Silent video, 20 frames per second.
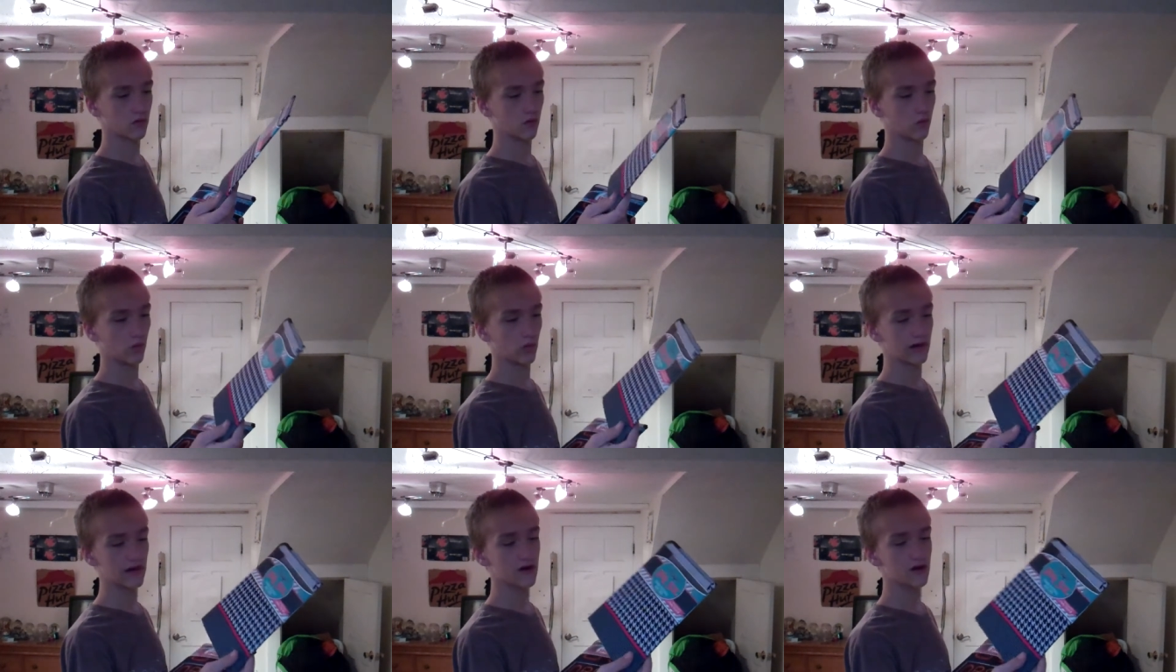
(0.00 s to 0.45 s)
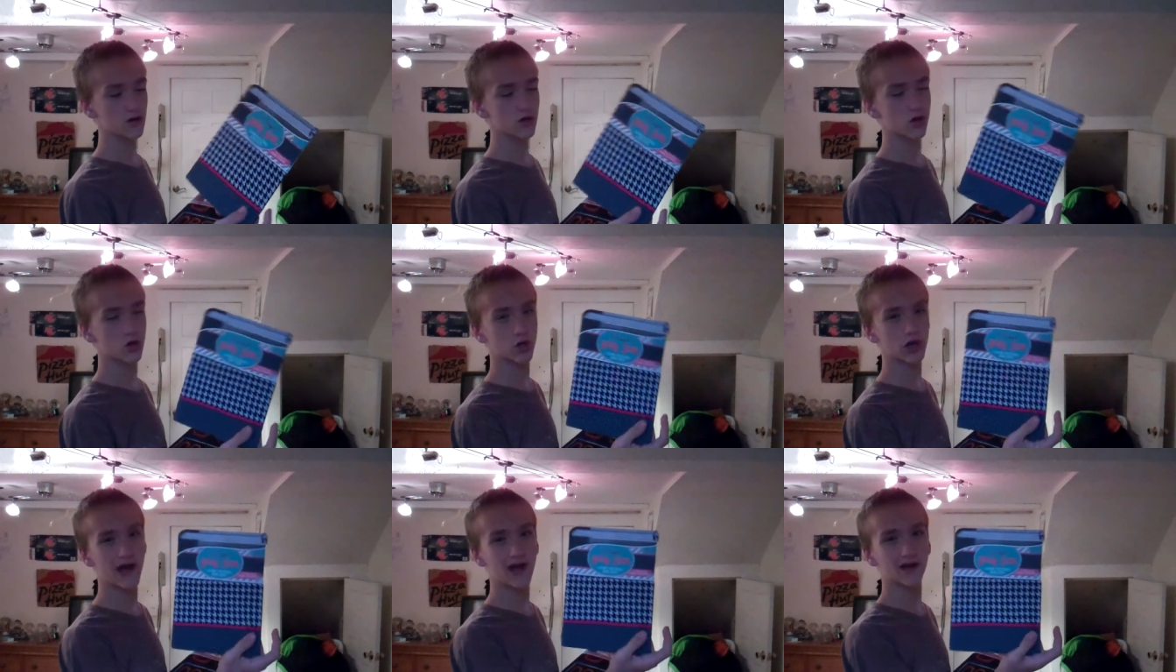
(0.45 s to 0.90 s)
weird
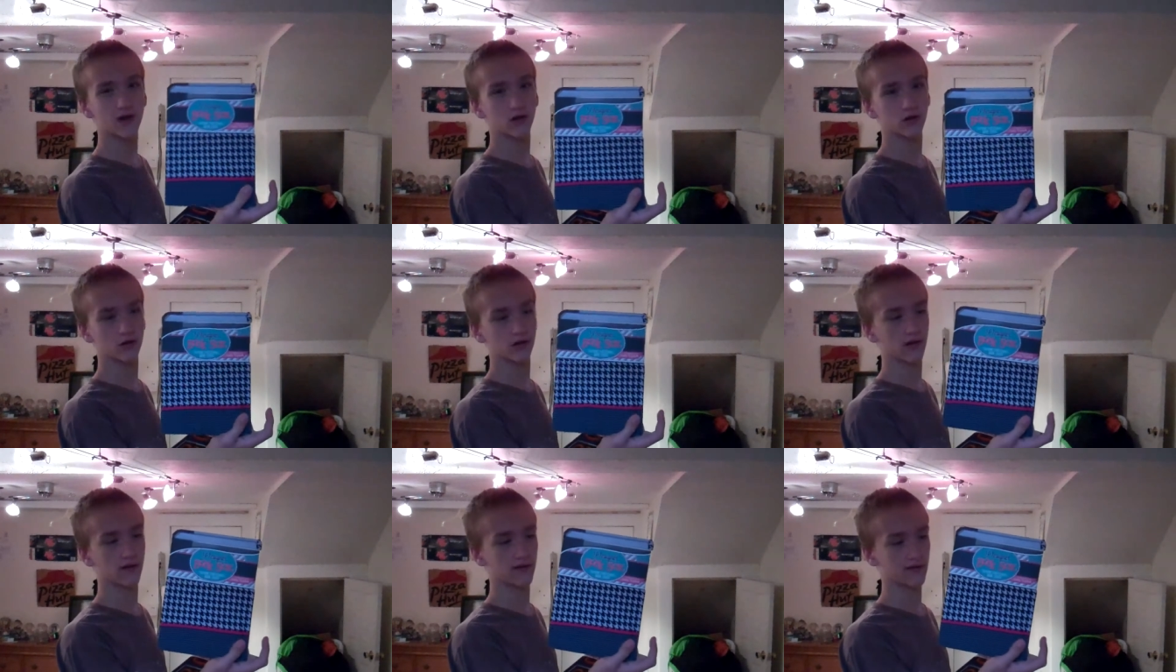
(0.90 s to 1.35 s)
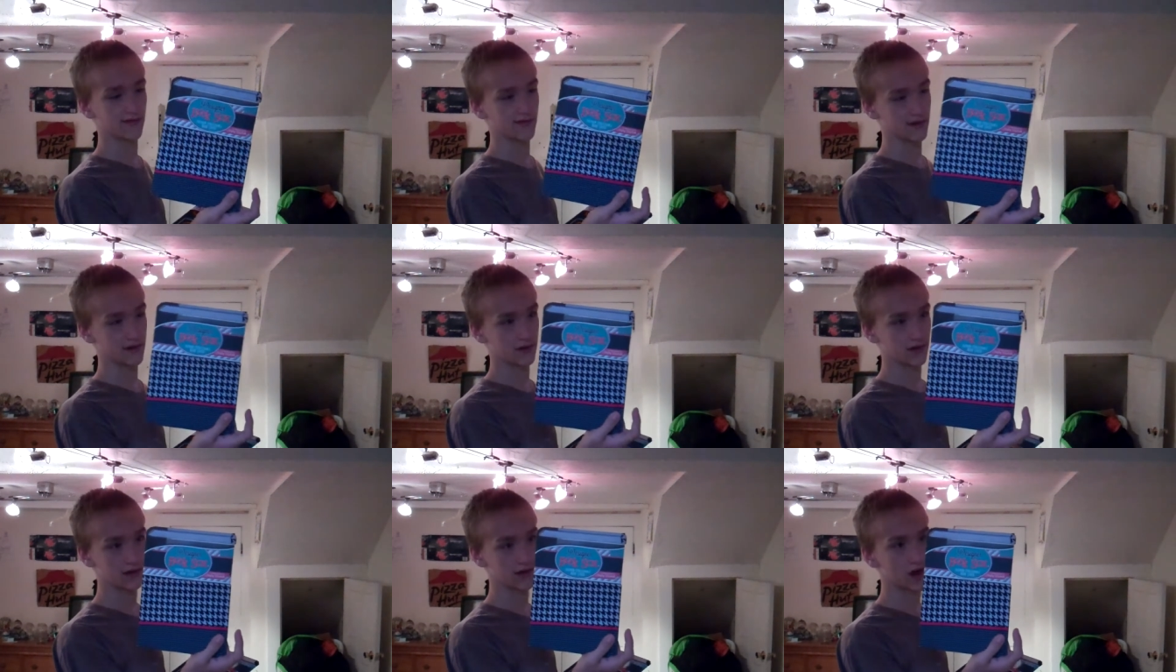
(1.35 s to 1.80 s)
checker
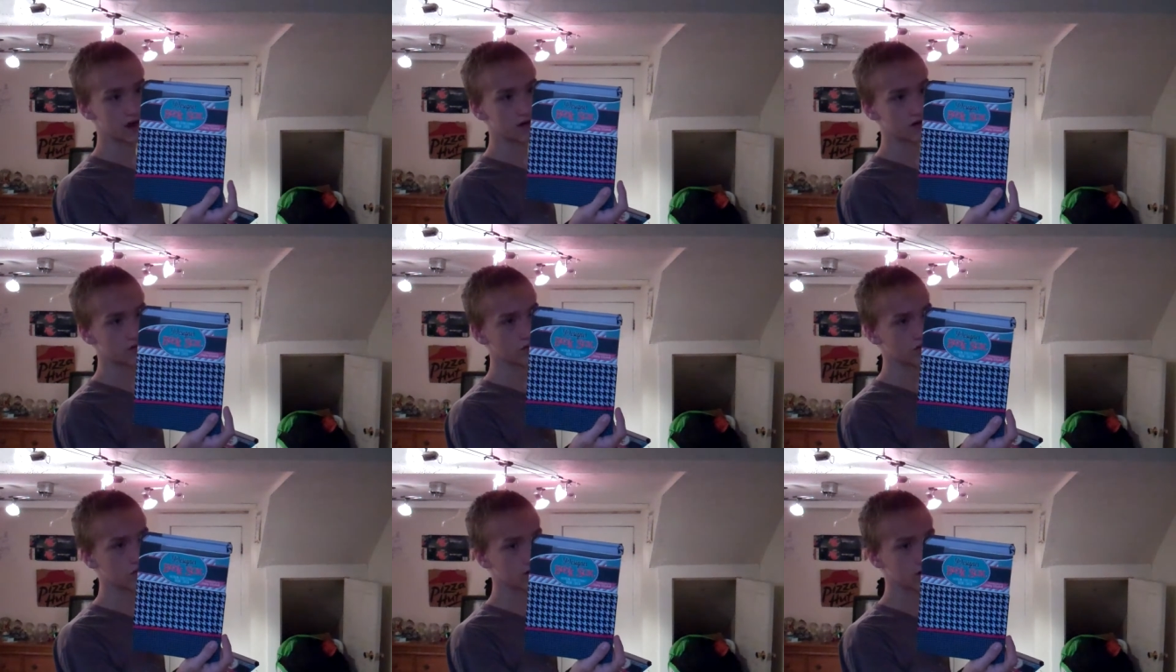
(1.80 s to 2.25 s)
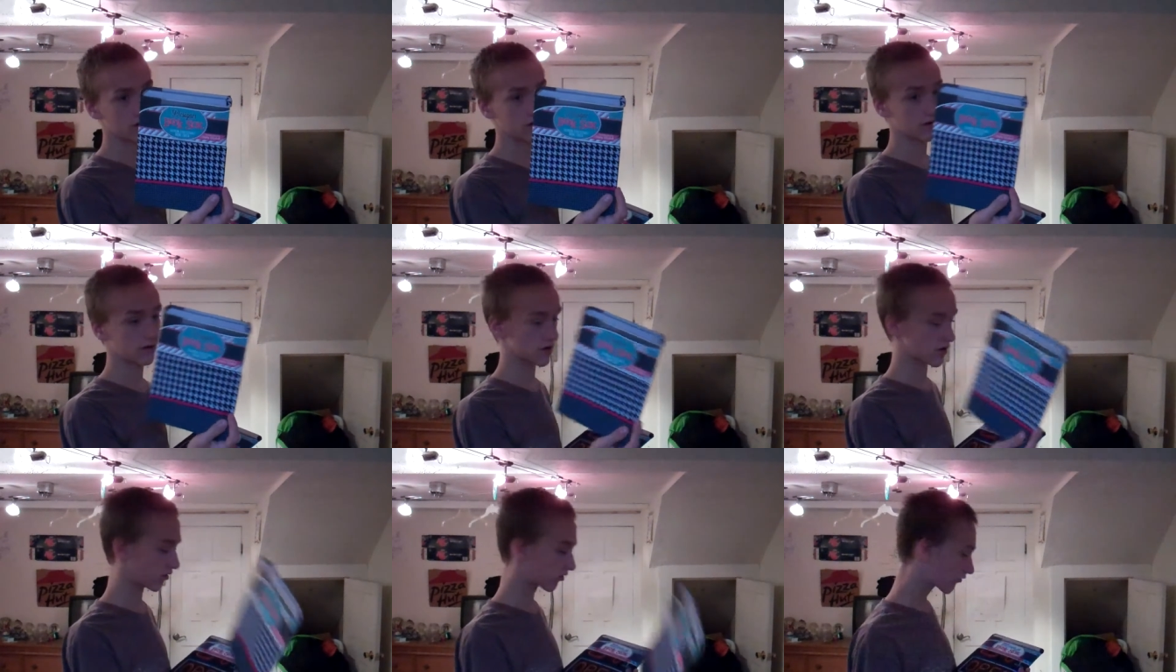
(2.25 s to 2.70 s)
design. I don't know how to
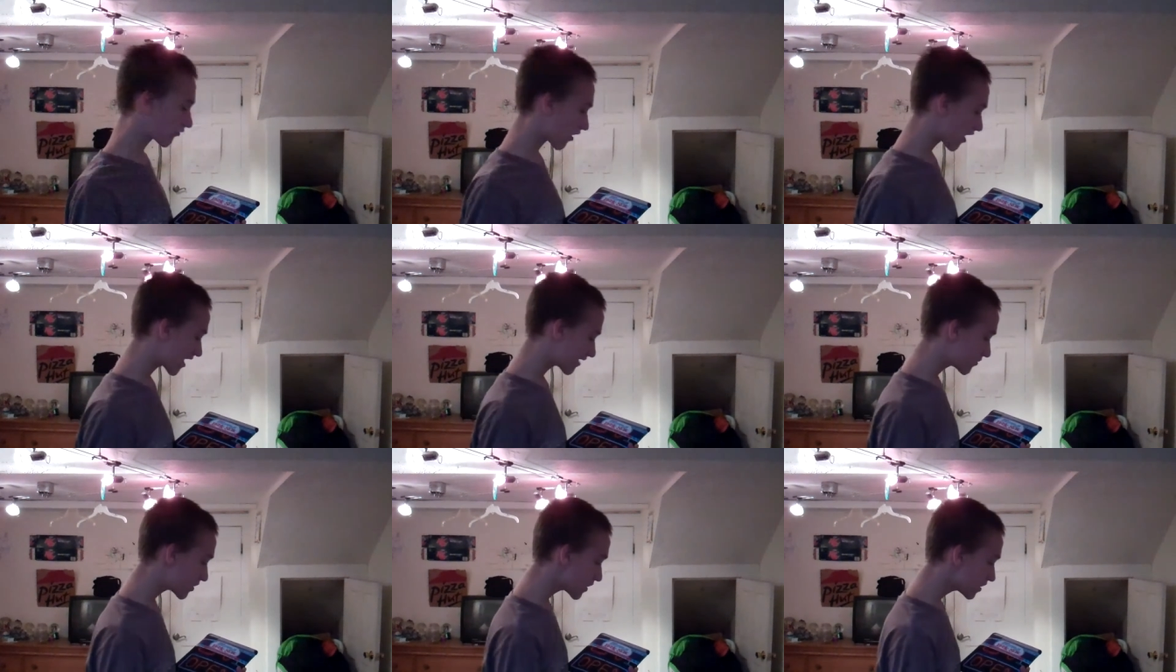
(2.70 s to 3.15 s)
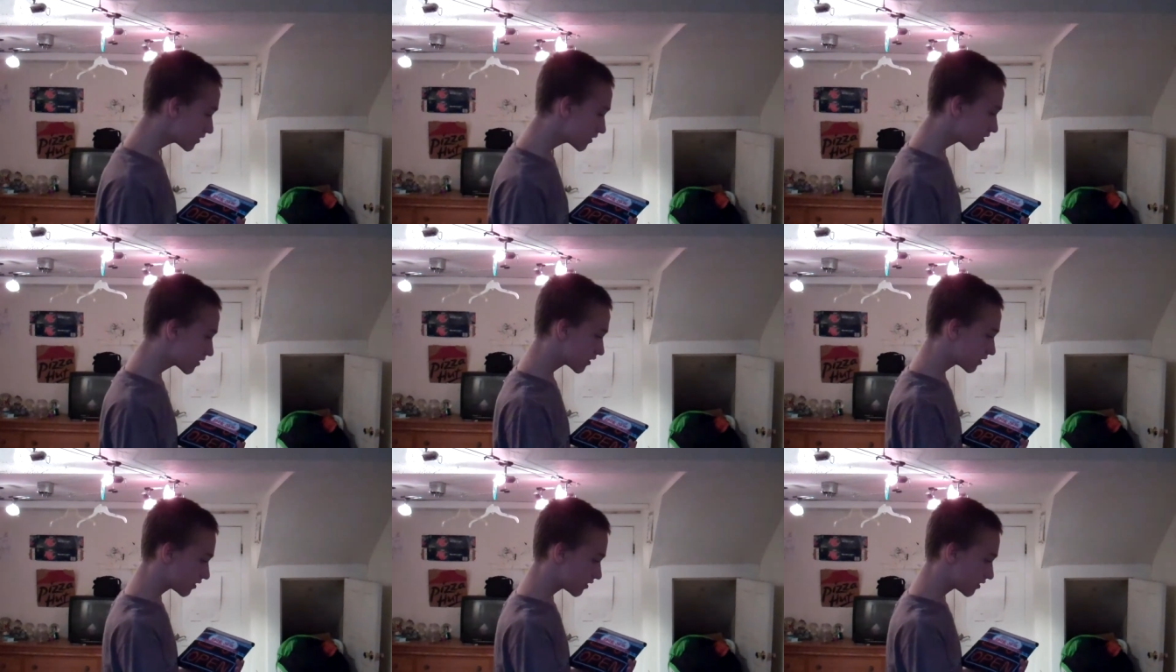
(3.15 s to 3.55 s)
describe it.